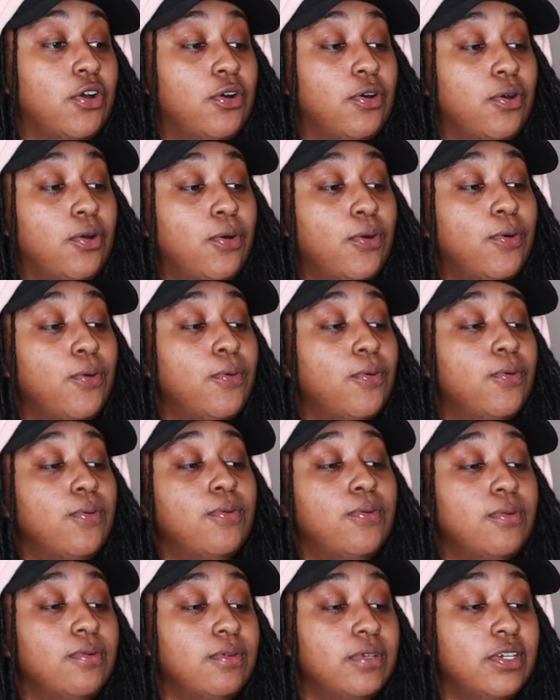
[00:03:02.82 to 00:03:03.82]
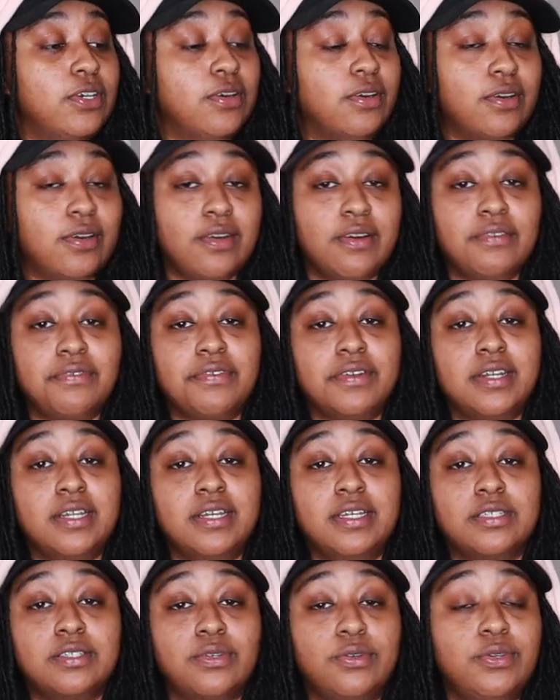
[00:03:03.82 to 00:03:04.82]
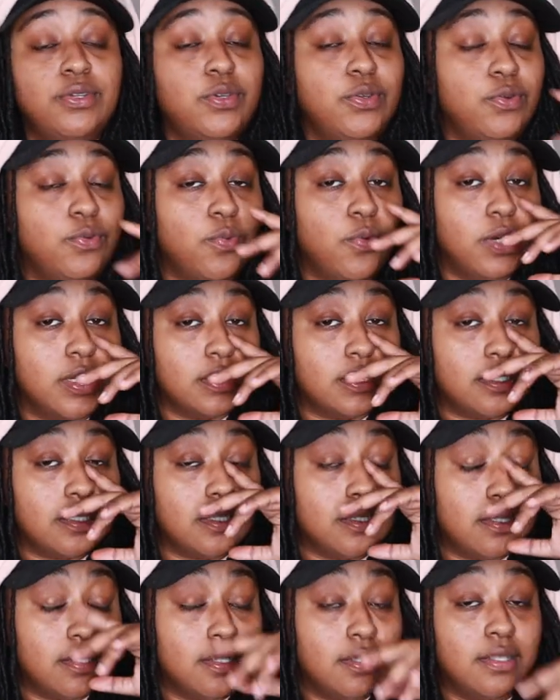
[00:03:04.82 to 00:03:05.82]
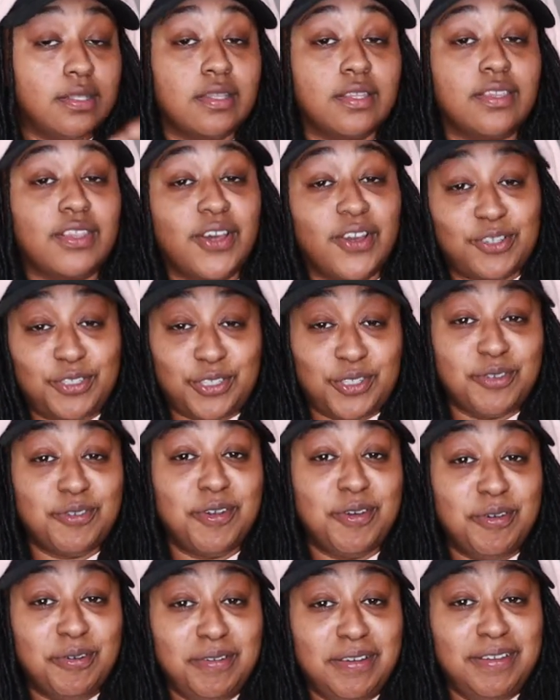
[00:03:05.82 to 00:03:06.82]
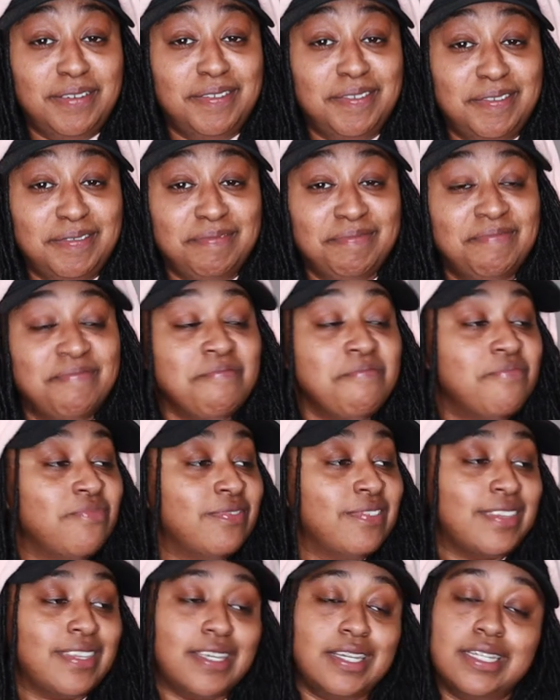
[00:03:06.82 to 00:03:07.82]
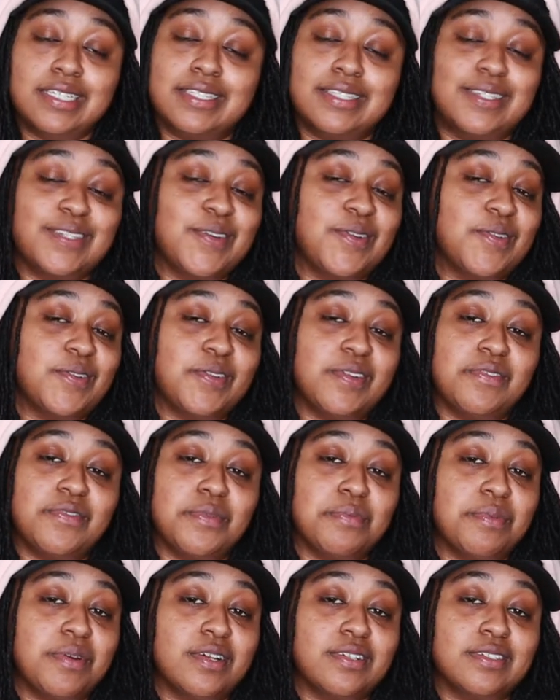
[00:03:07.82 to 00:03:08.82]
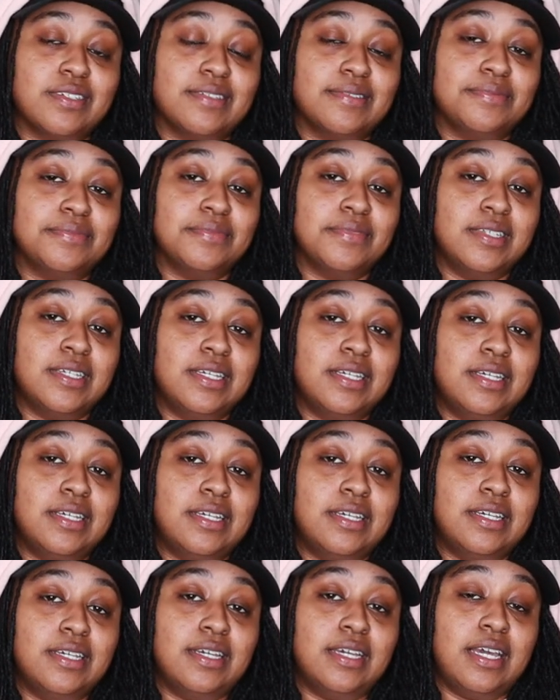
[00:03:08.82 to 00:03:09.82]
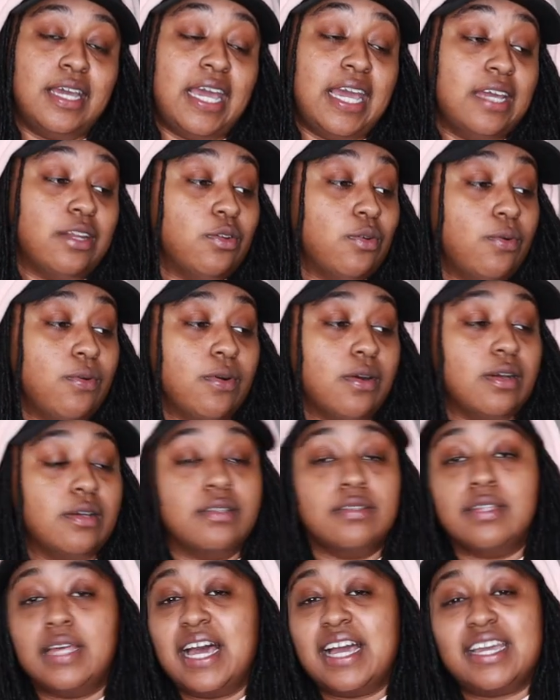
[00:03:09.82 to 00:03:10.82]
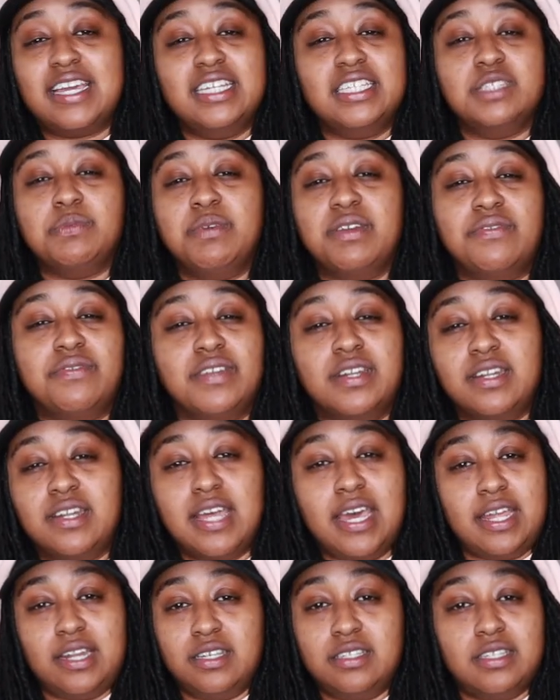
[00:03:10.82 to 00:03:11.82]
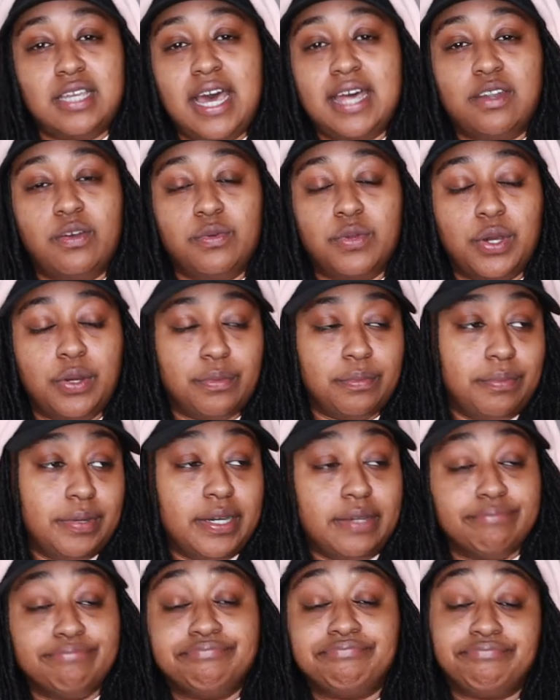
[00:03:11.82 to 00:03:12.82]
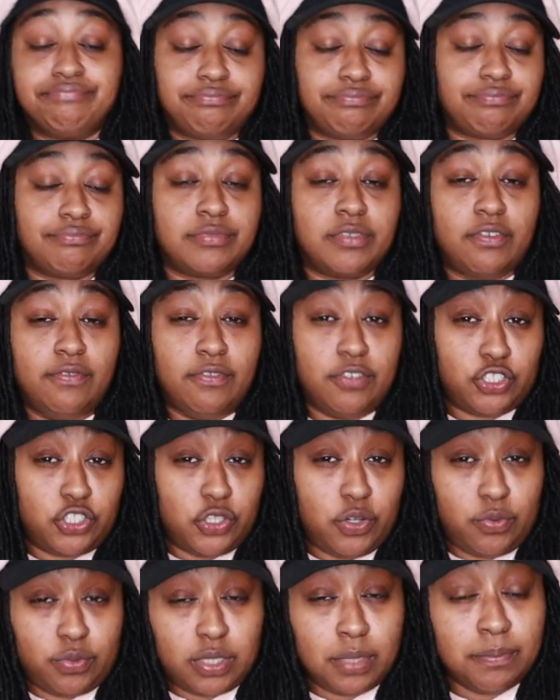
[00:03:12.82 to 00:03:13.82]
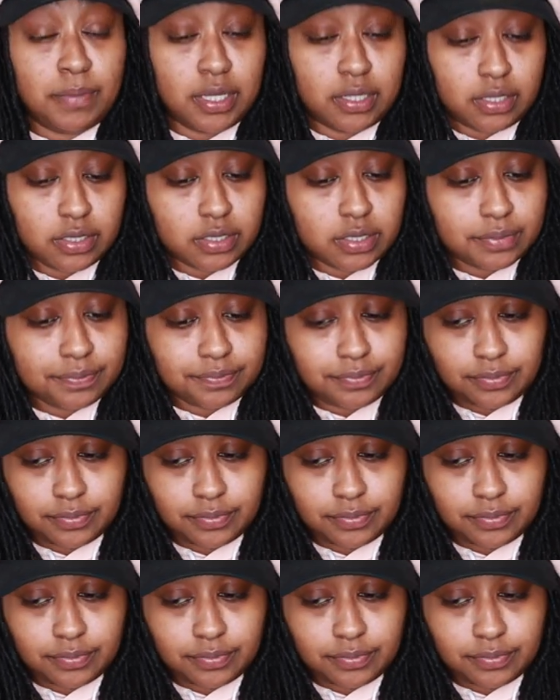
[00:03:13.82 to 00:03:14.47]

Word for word: who your girlfriend is who you once thought you knew is a total different person. And or I can't speak for the daddies. I don't know. But for sure with the mothers.